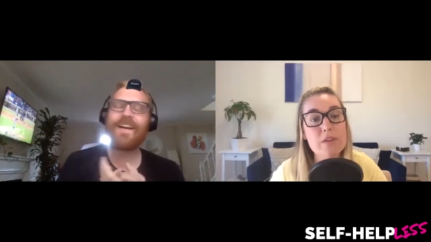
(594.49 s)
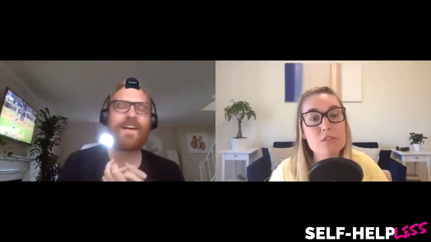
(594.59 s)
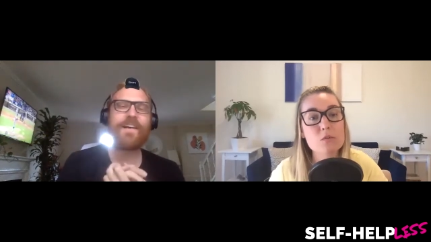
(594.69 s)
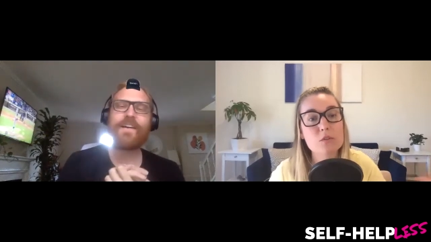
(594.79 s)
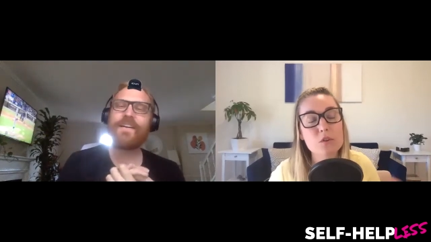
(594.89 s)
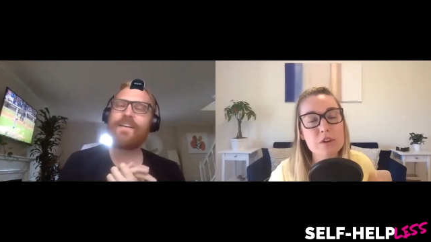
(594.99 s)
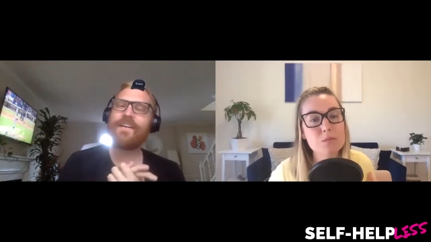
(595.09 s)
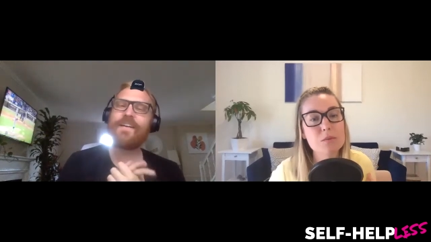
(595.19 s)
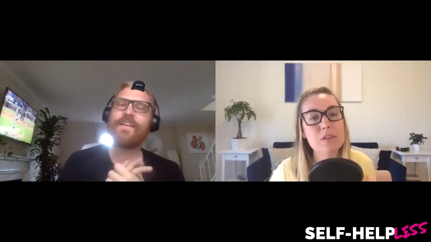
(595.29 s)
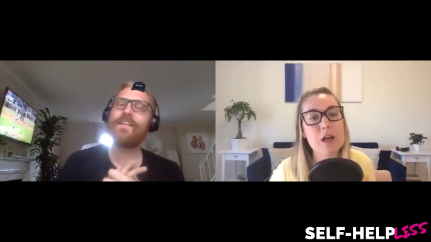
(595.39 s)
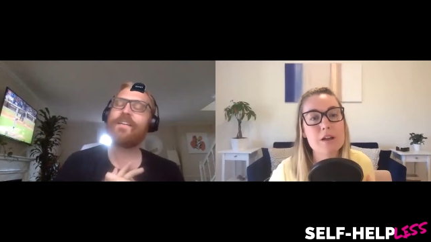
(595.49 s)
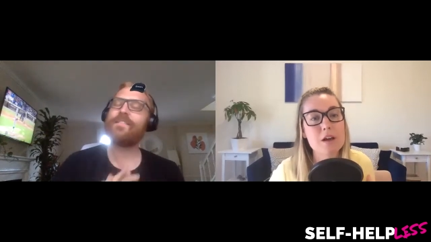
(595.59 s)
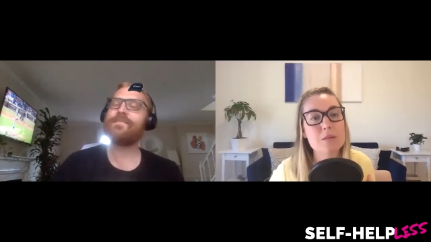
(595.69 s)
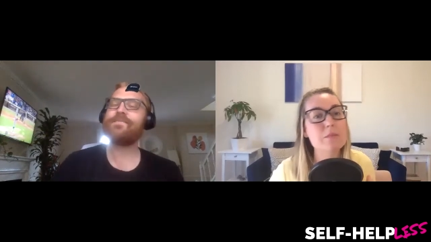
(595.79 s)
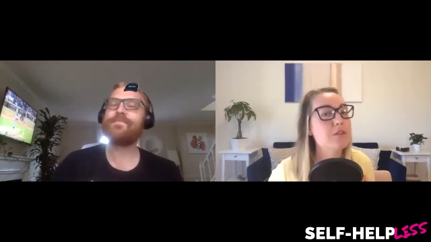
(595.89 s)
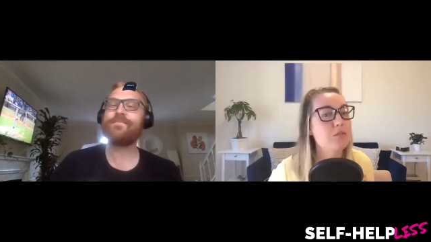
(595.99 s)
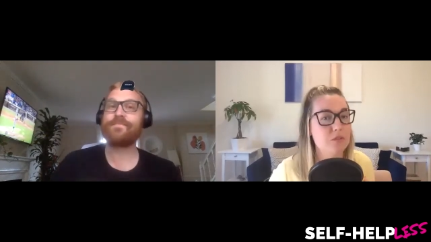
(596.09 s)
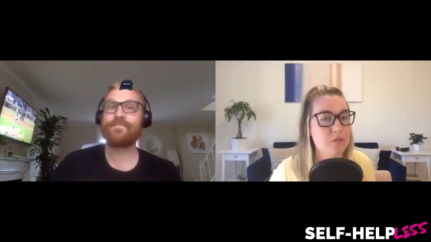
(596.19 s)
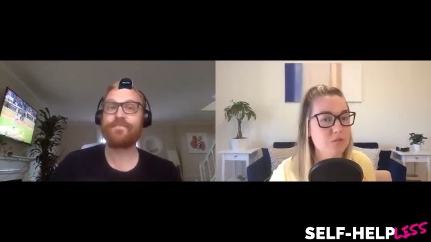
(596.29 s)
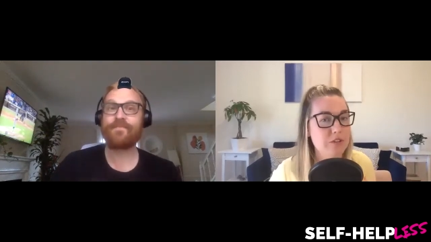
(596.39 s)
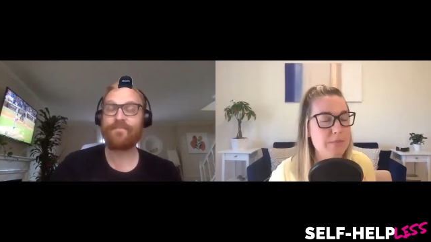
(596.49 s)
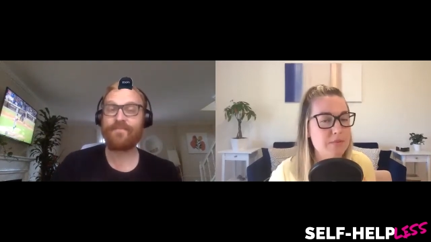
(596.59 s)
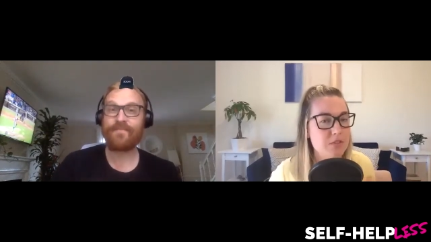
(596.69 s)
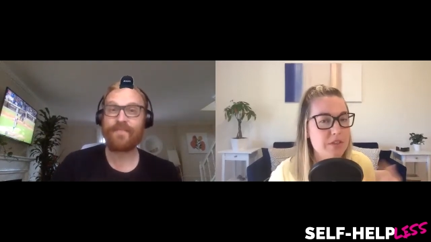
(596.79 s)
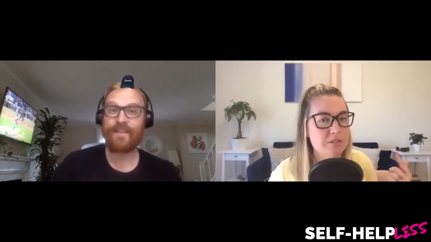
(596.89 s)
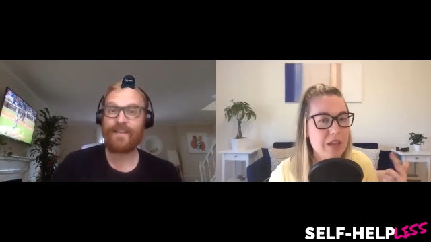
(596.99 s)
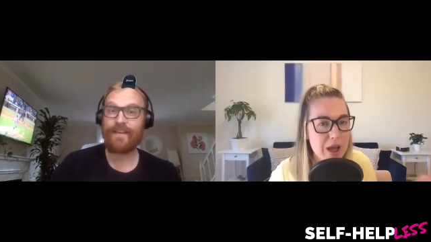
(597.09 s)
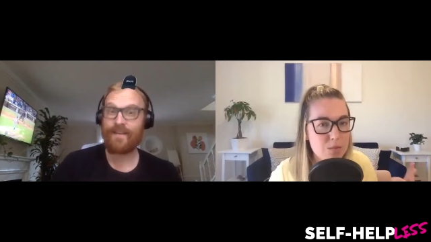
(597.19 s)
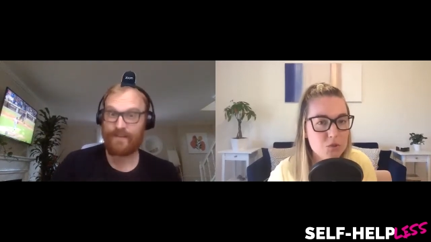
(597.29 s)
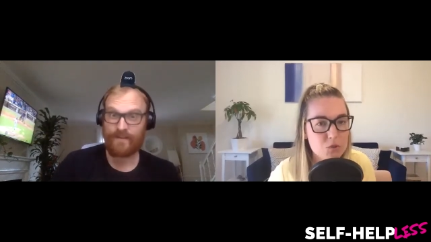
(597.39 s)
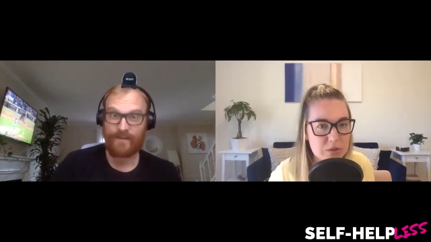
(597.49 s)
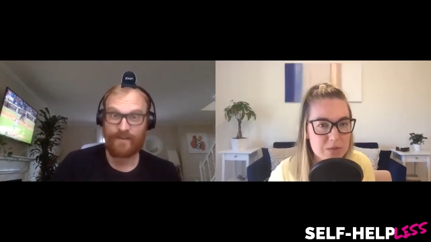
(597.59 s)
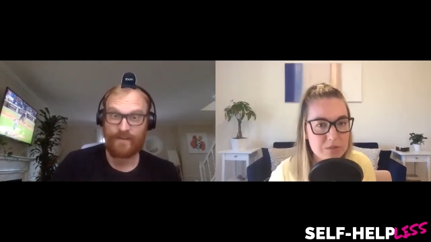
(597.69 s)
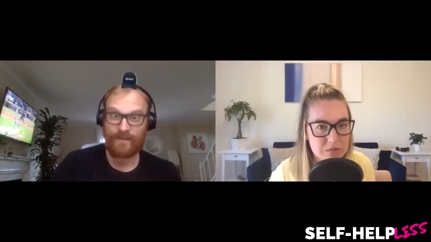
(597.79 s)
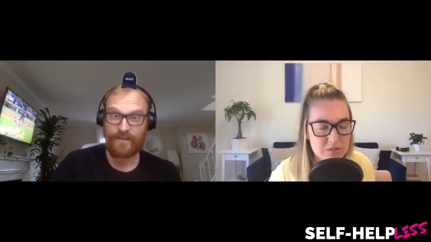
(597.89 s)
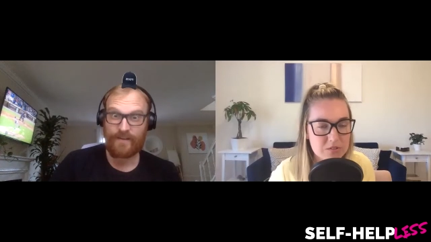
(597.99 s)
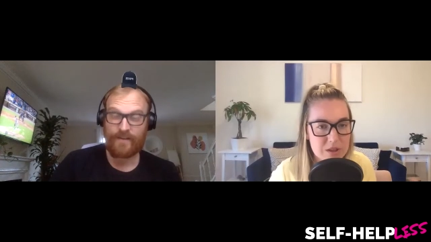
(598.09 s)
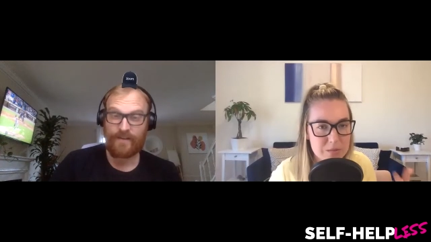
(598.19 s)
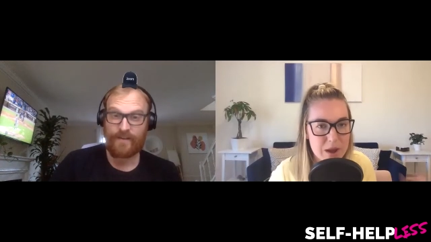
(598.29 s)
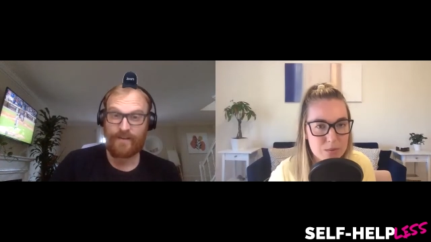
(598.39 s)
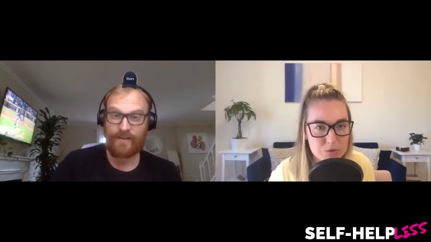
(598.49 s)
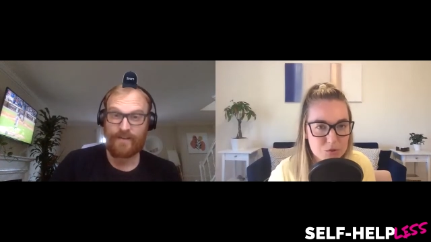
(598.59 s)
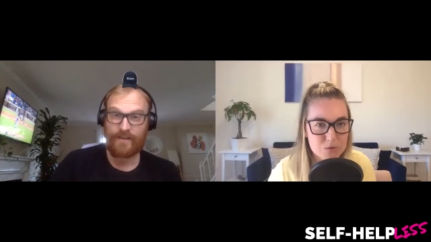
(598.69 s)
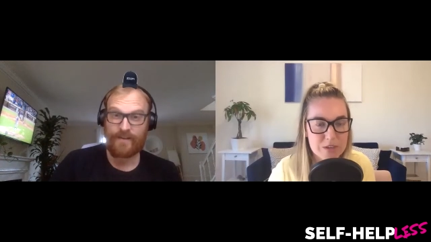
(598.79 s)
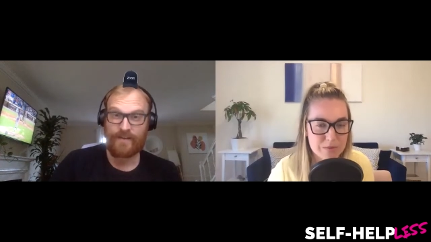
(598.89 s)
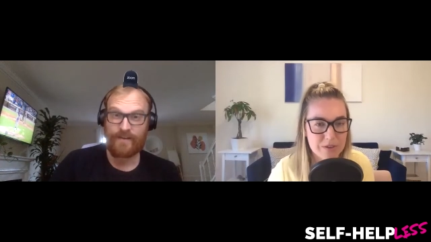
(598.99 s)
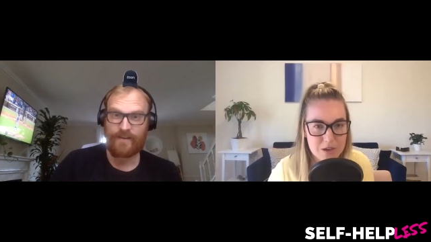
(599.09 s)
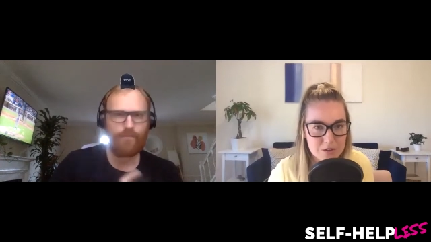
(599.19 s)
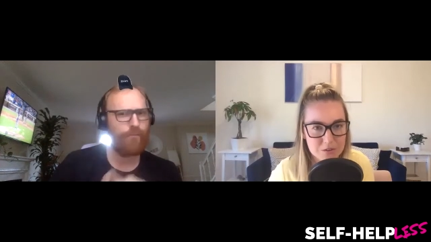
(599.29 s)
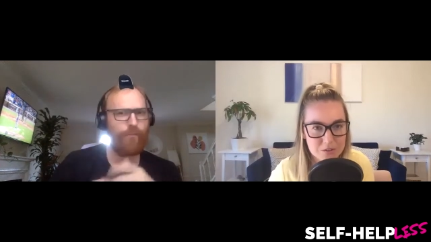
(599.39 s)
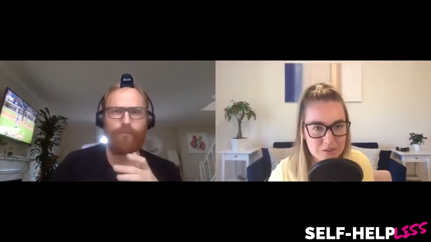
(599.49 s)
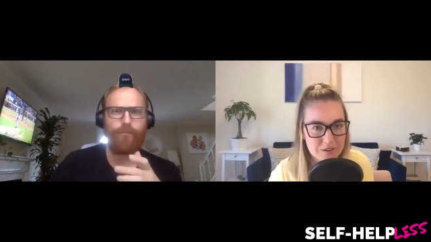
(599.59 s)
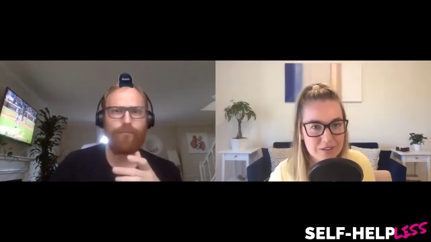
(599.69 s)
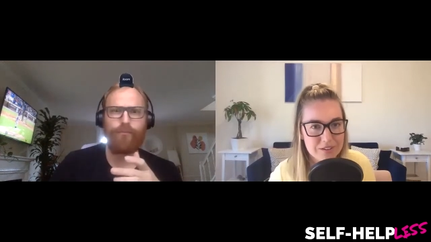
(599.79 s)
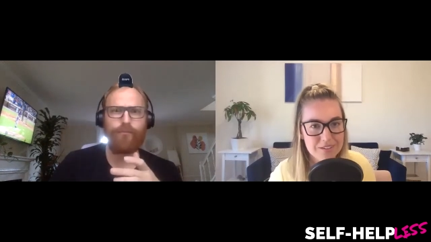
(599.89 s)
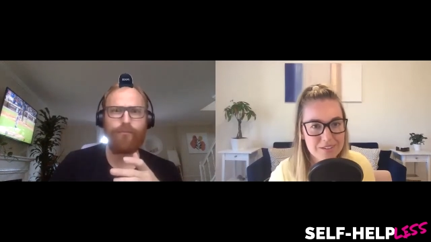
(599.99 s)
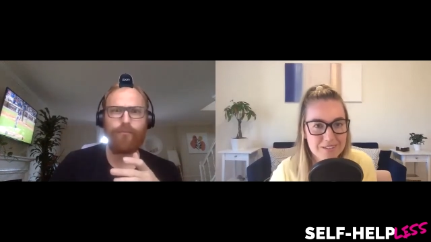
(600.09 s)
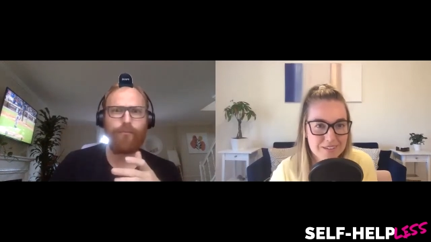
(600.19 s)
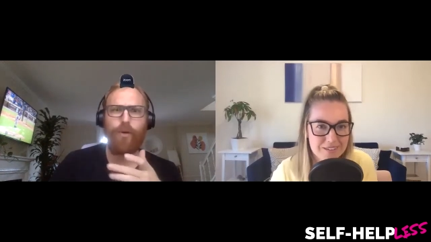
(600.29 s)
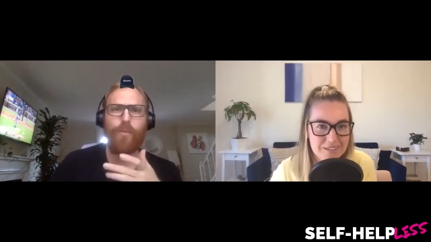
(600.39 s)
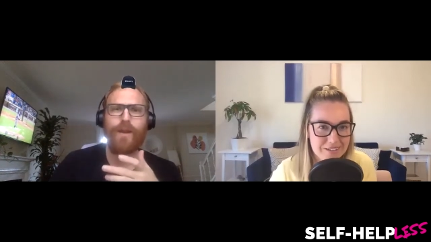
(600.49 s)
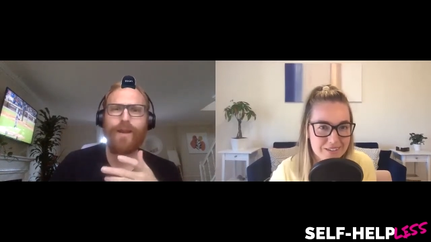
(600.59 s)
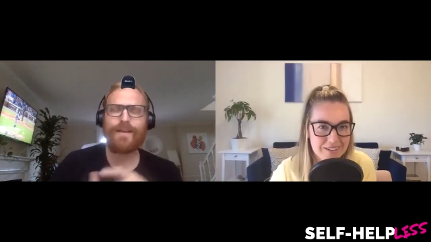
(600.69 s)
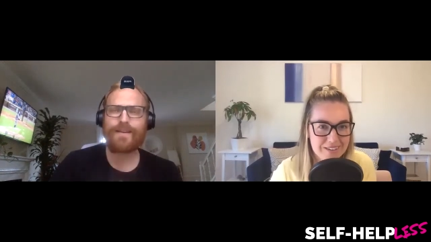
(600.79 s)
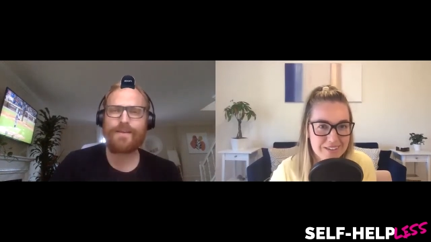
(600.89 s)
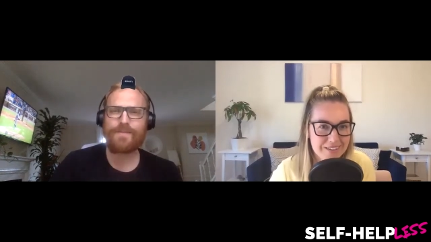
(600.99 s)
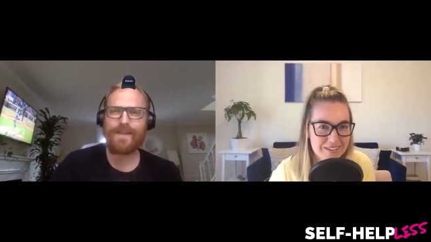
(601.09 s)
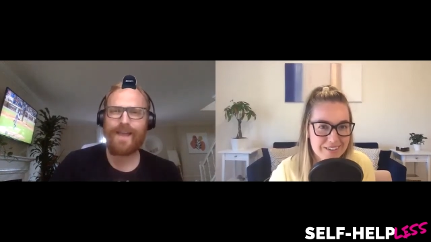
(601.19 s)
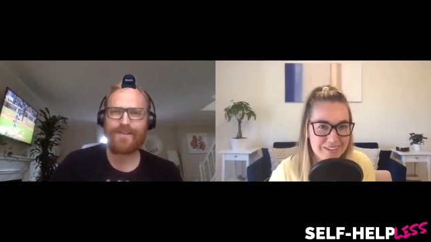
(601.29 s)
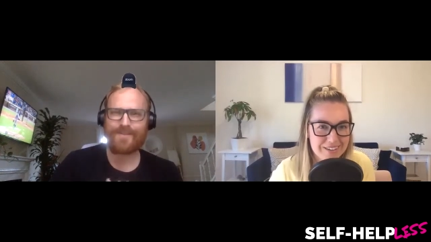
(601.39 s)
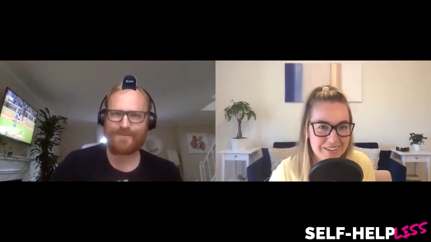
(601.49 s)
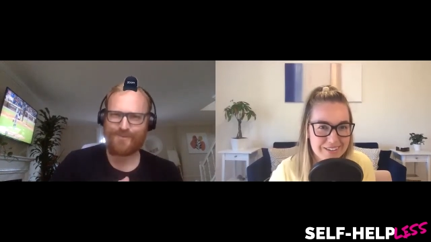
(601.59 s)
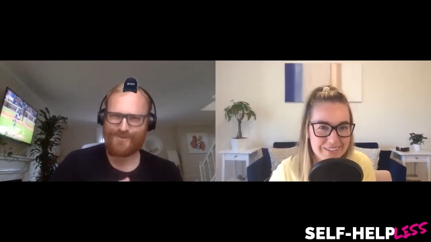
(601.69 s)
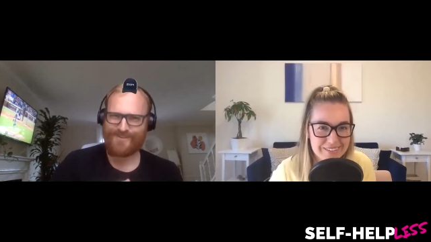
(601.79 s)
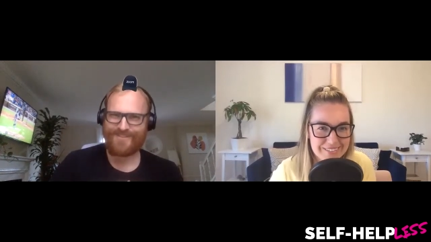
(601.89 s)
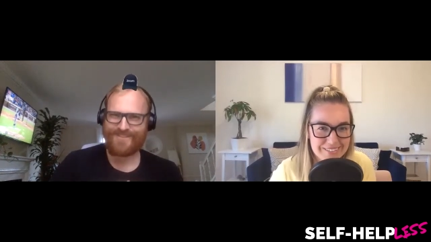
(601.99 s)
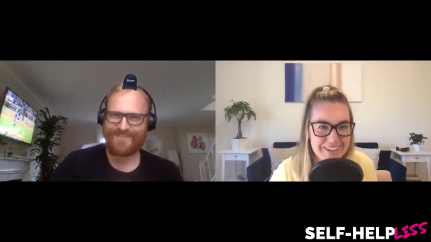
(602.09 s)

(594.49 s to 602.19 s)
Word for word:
Speaker 1: If you couldn't rely on me for those types of things, how would you keep a system? How would you keep a calendar?
Speaker 2: What would I need to keep a calendar for?